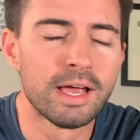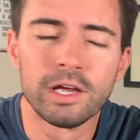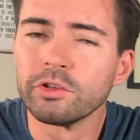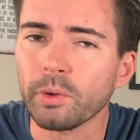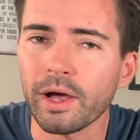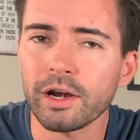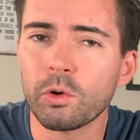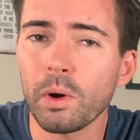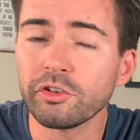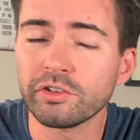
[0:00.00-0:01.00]
So I got a
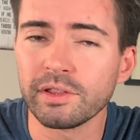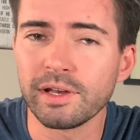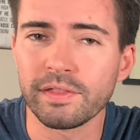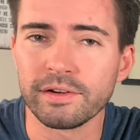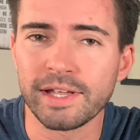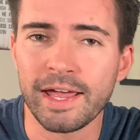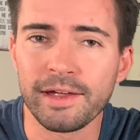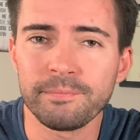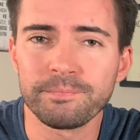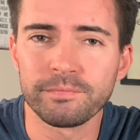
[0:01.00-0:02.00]
question the other day
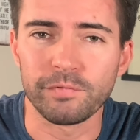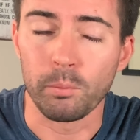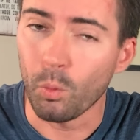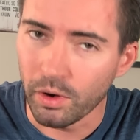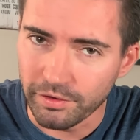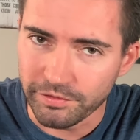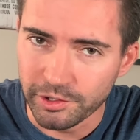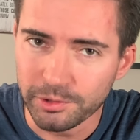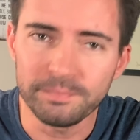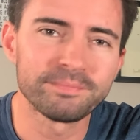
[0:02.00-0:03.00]
from one of
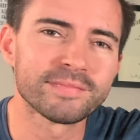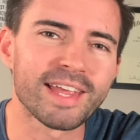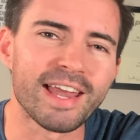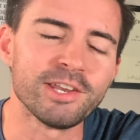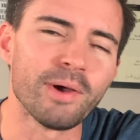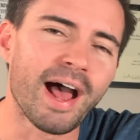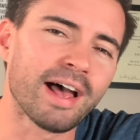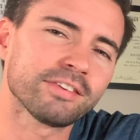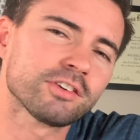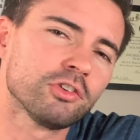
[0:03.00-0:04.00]
you, and you
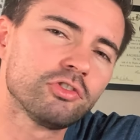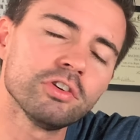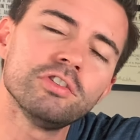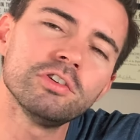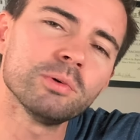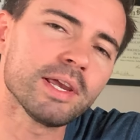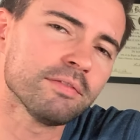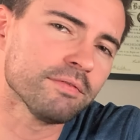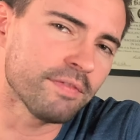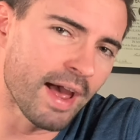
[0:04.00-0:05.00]
asked, should you
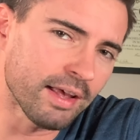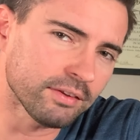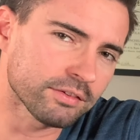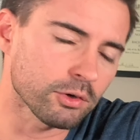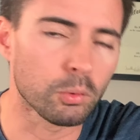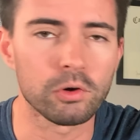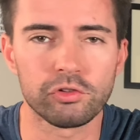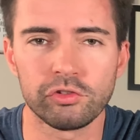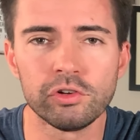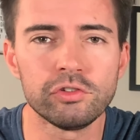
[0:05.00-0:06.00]
invest or
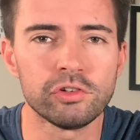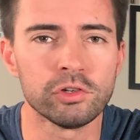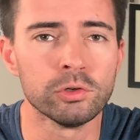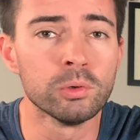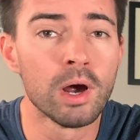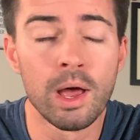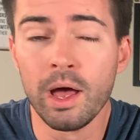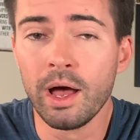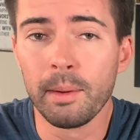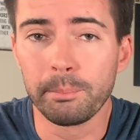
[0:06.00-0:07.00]
should you
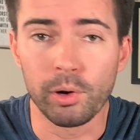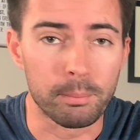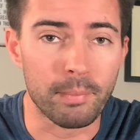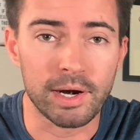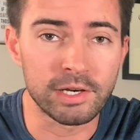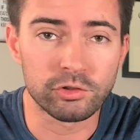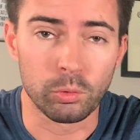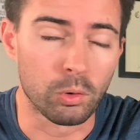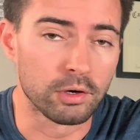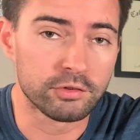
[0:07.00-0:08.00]
put money
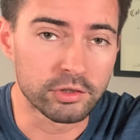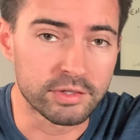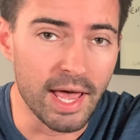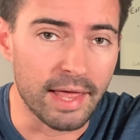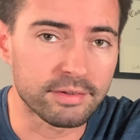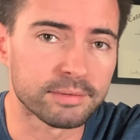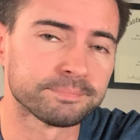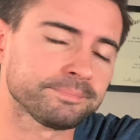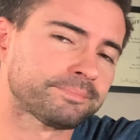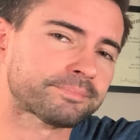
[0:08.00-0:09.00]
towards your debt?
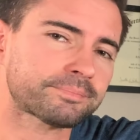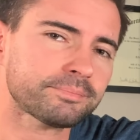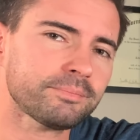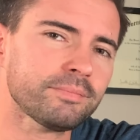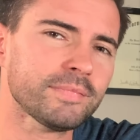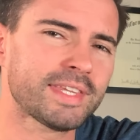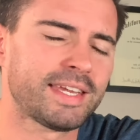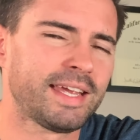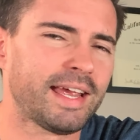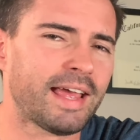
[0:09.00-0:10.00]

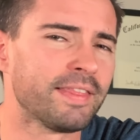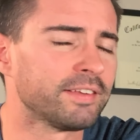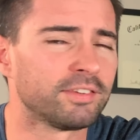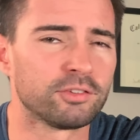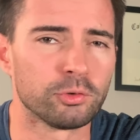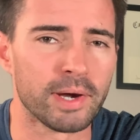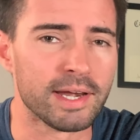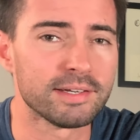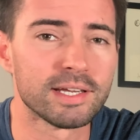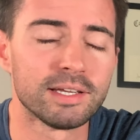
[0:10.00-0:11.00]
And this is
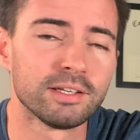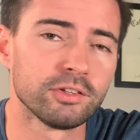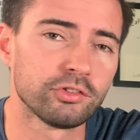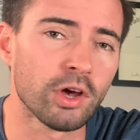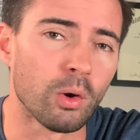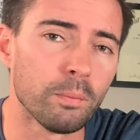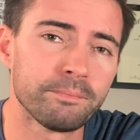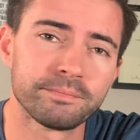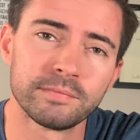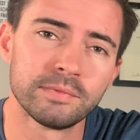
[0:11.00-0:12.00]
great. So
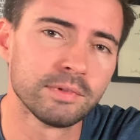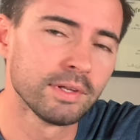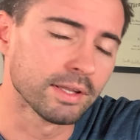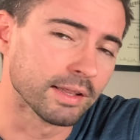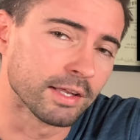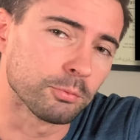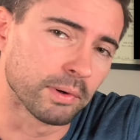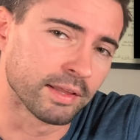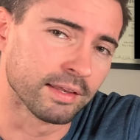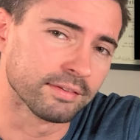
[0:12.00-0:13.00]
let's
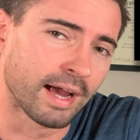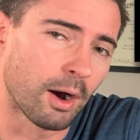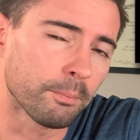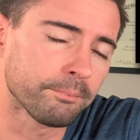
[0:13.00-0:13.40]
bring this out.